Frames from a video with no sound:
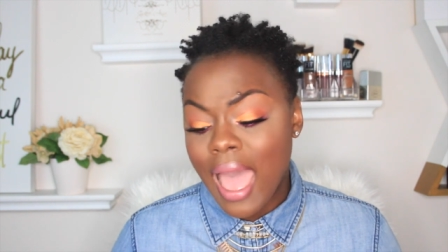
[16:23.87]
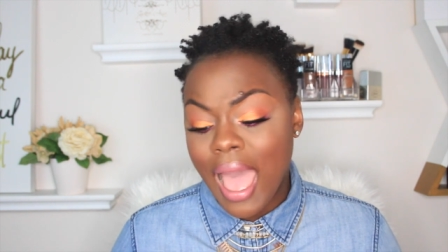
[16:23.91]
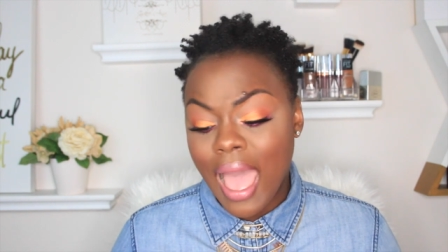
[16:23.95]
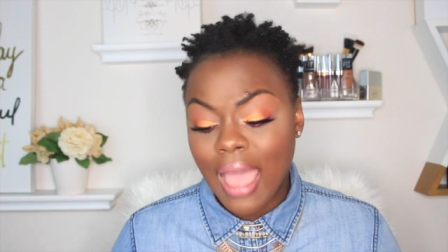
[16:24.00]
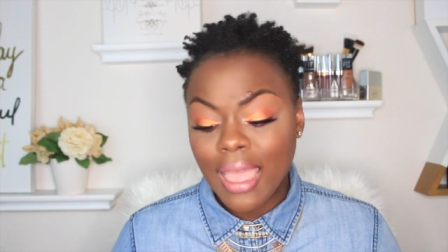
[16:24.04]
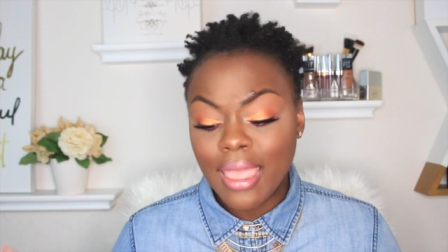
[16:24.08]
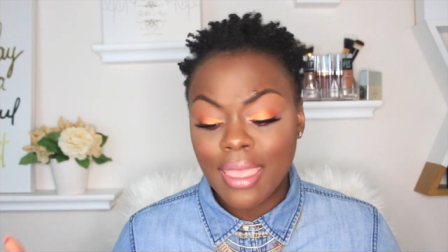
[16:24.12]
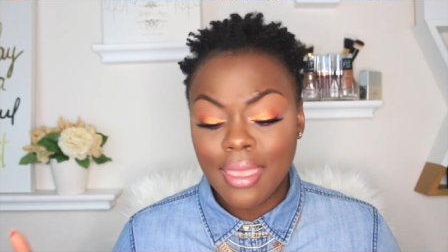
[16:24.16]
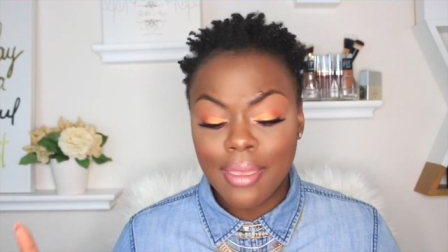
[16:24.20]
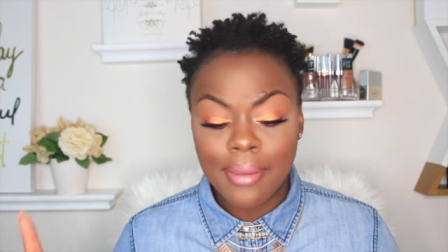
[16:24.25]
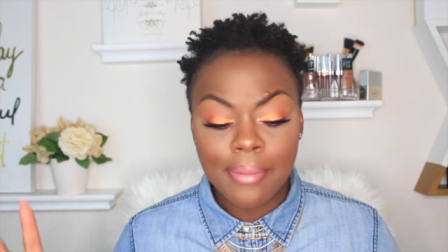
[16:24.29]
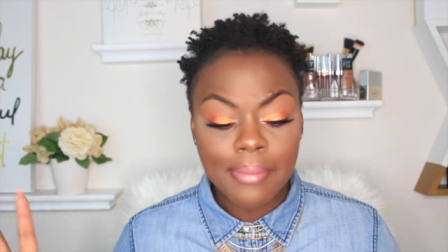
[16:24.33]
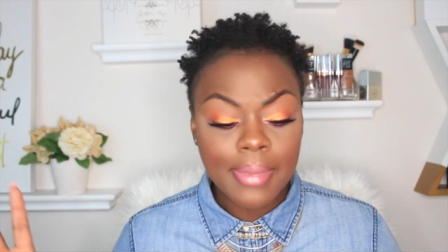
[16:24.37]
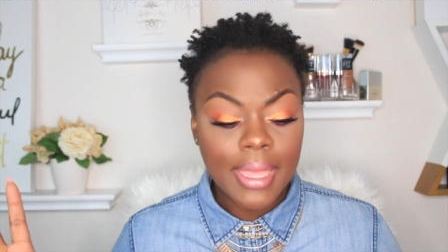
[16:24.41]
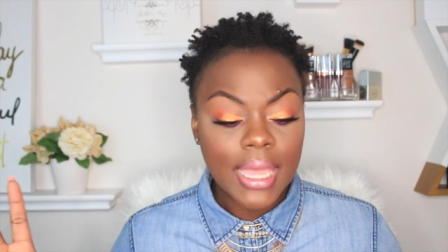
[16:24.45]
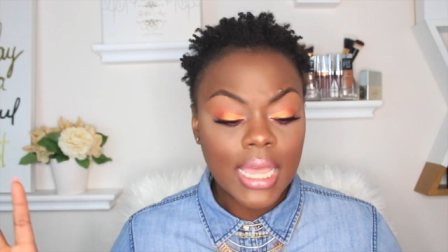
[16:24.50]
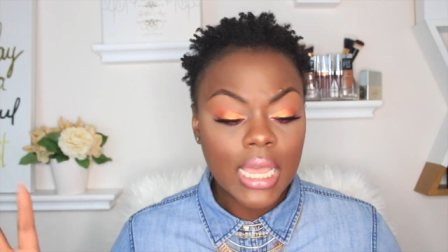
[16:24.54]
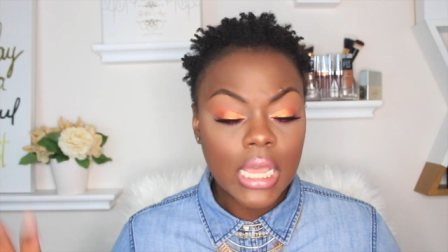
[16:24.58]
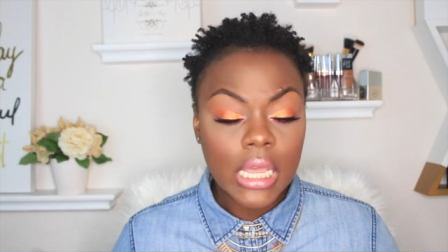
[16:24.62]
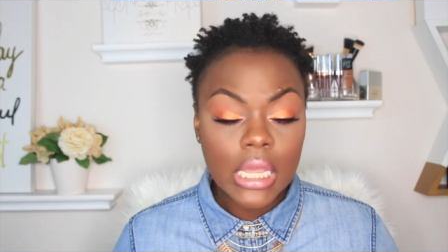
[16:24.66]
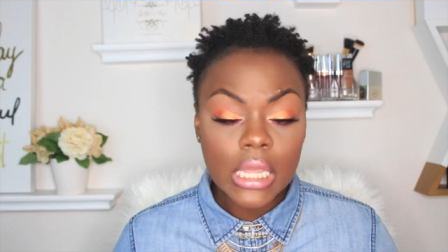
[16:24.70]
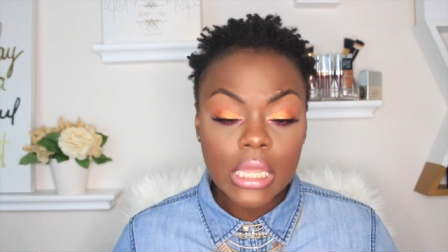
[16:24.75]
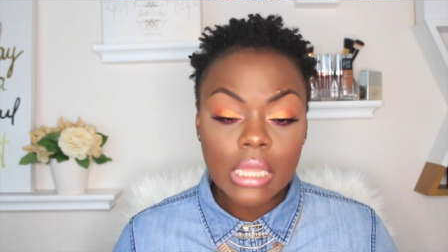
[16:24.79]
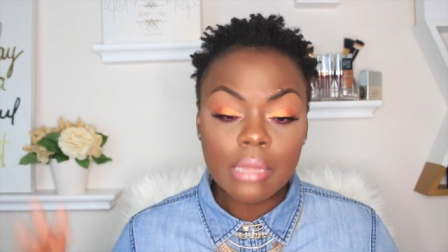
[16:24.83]
I am
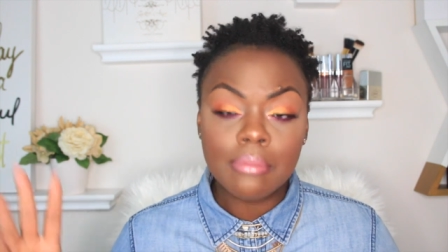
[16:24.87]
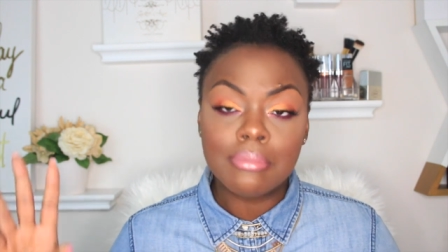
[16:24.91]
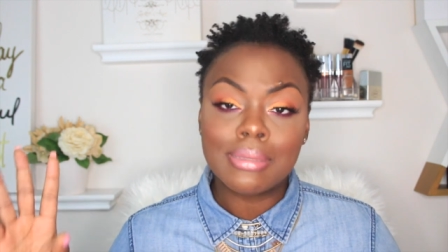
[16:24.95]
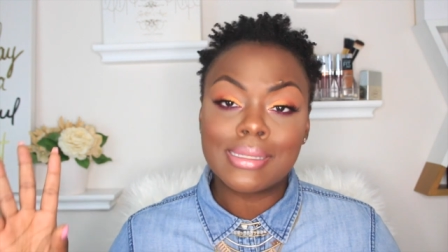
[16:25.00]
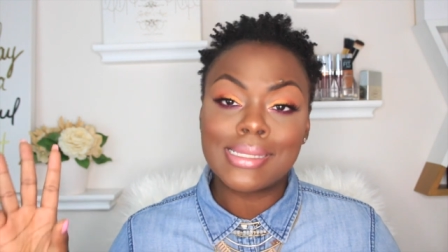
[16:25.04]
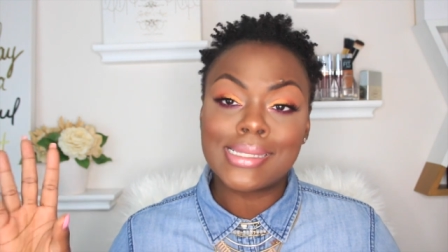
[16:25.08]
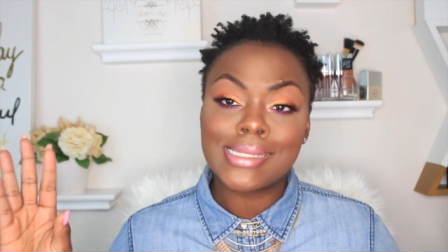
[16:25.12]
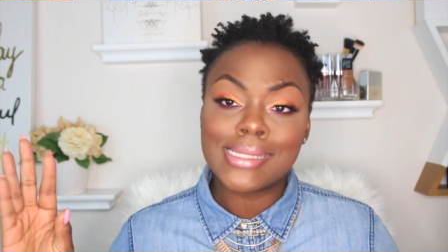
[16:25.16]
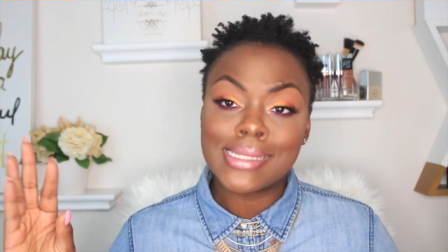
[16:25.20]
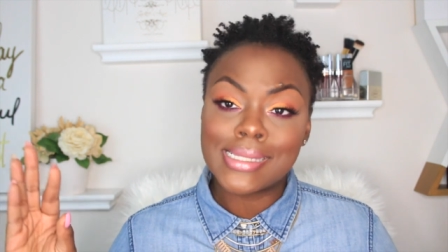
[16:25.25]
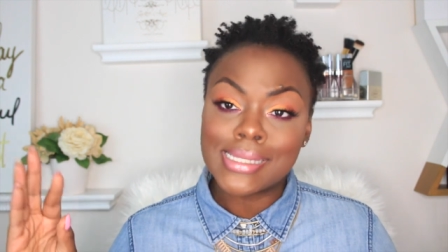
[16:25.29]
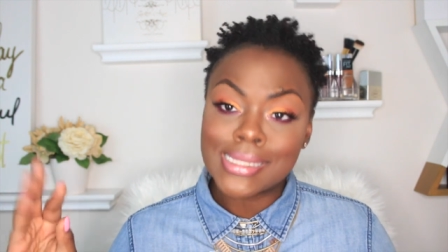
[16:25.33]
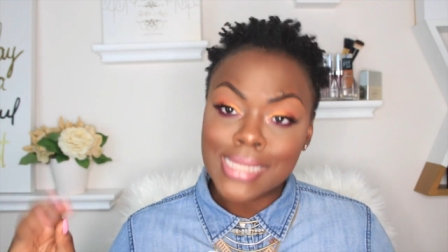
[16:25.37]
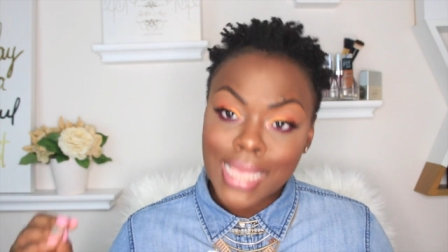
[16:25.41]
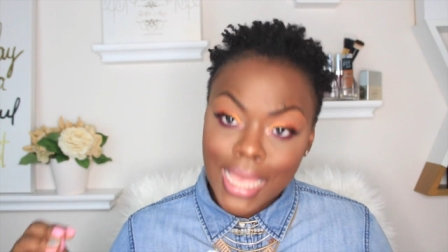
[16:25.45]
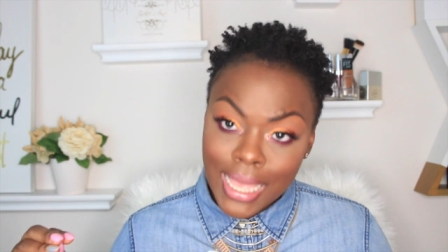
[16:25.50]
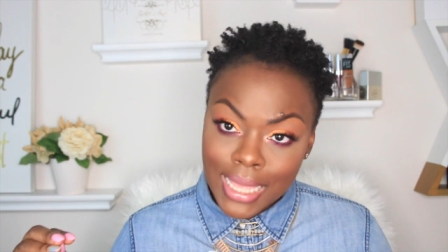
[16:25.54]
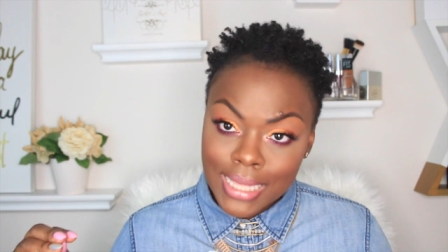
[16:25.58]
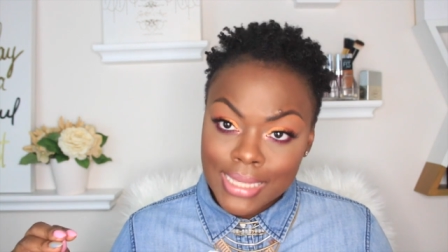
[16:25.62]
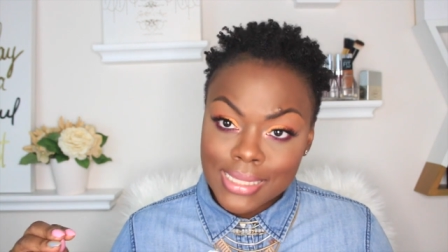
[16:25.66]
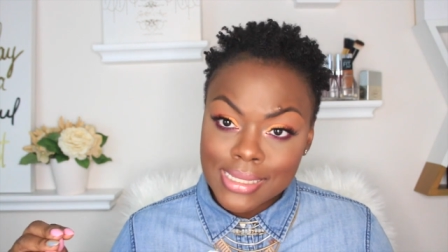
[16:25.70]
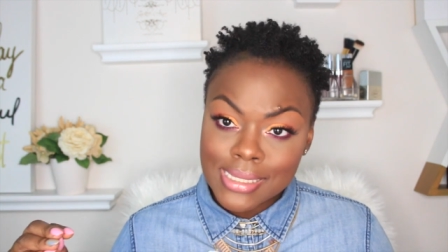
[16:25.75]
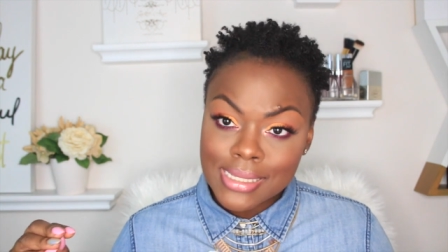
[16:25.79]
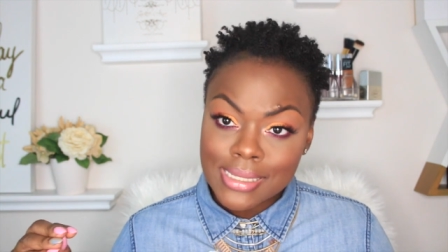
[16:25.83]

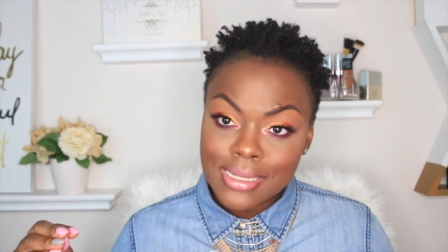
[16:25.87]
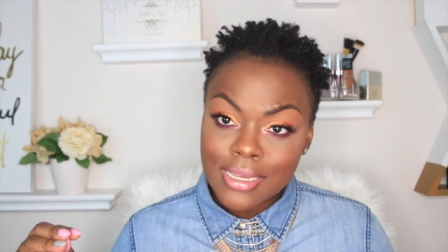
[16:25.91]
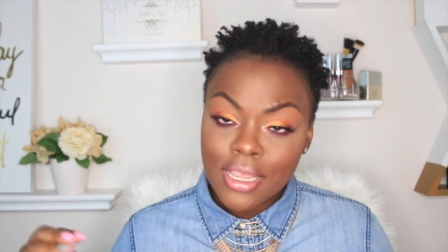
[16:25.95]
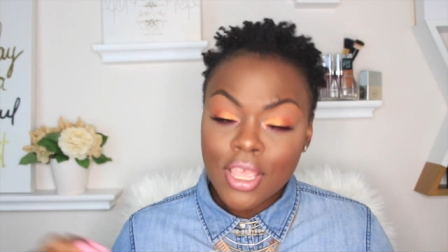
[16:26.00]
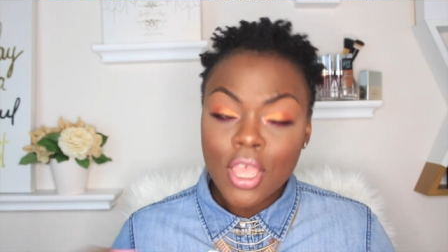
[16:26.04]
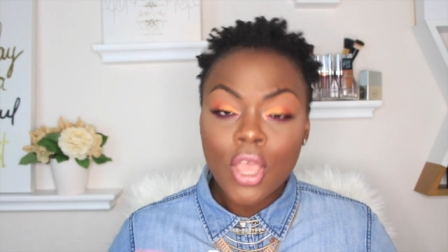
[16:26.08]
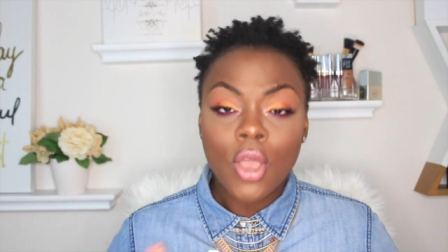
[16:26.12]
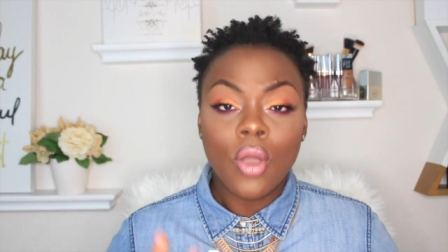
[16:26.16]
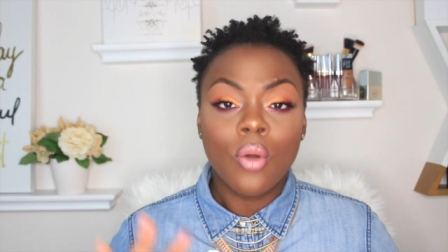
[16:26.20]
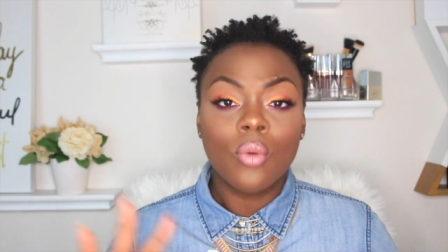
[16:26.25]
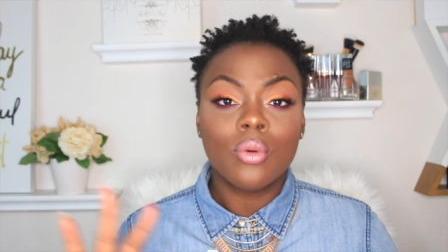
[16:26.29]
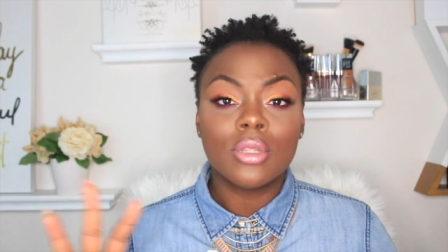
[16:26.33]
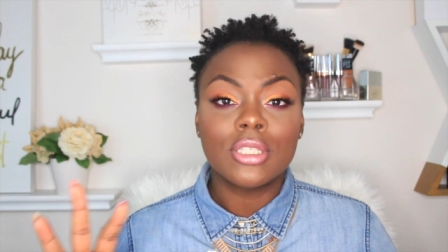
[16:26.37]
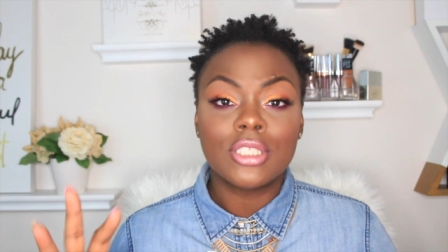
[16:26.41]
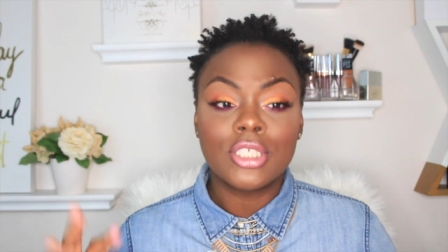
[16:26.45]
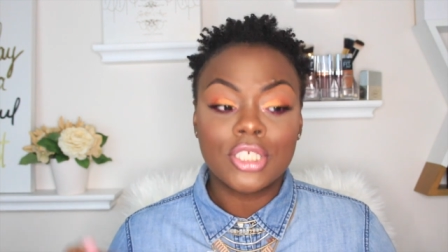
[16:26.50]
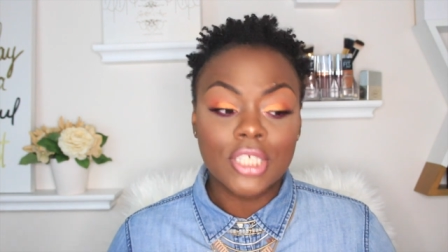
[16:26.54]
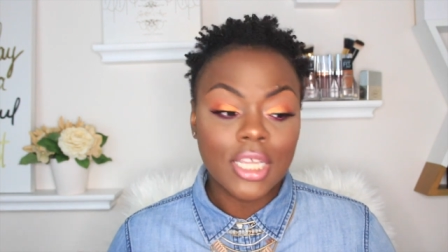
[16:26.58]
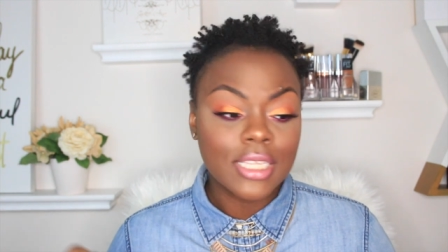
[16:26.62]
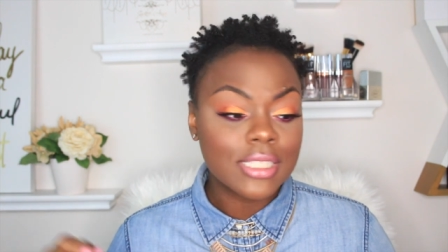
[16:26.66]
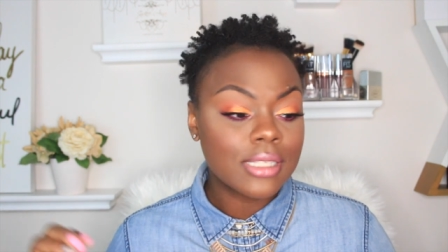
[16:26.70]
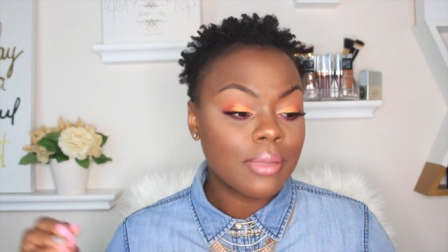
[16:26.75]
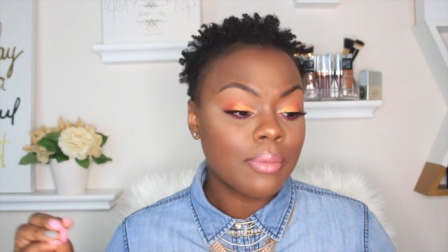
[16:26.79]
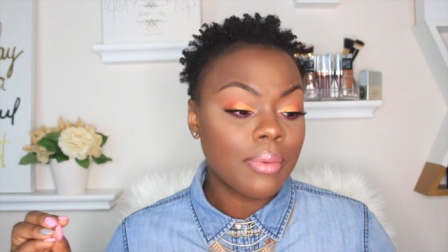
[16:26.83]
obsessed with
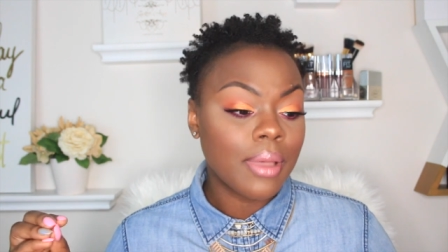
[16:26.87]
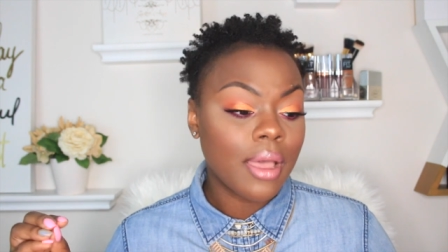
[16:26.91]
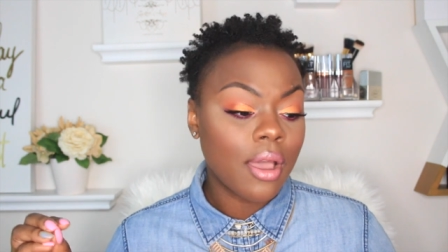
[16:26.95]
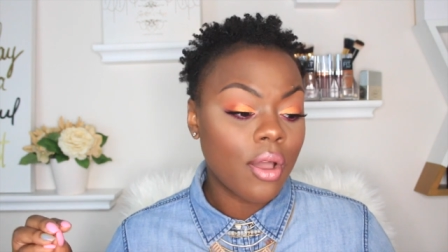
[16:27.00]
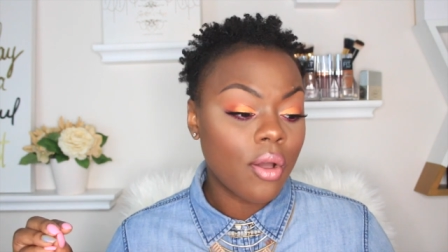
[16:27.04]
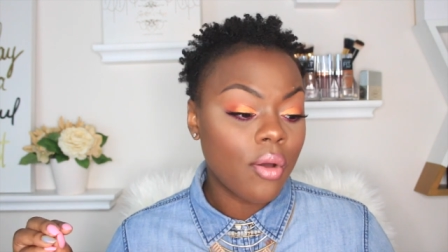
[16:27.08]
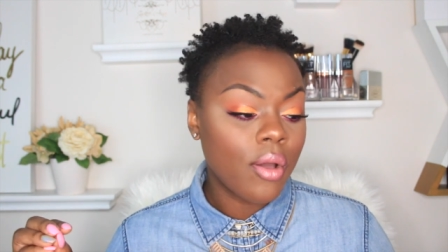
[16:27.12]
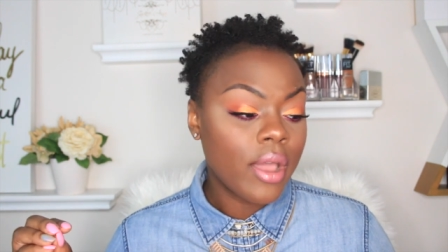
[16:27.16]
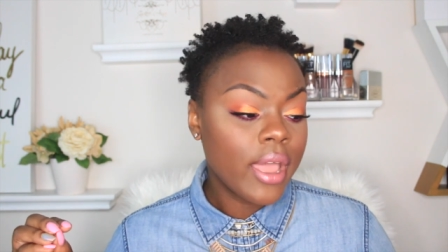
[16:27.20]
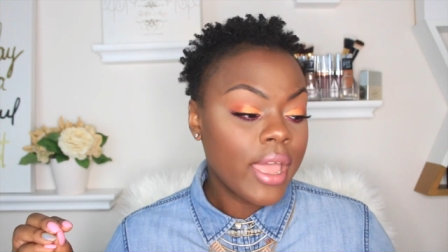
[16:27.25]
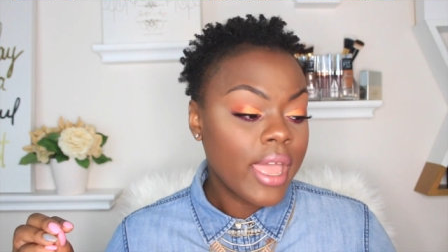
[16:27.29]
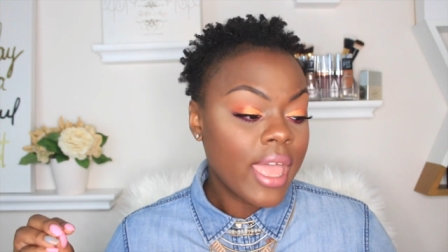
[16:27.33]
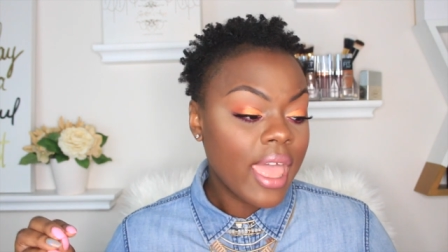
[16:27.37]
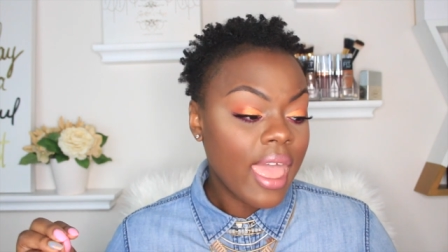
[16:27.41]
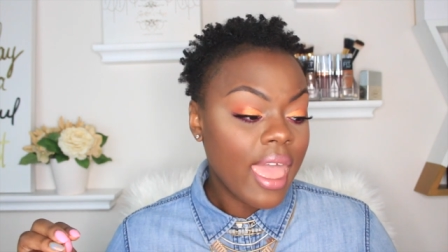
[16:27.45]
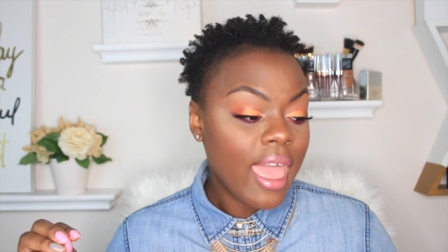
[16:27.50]
just about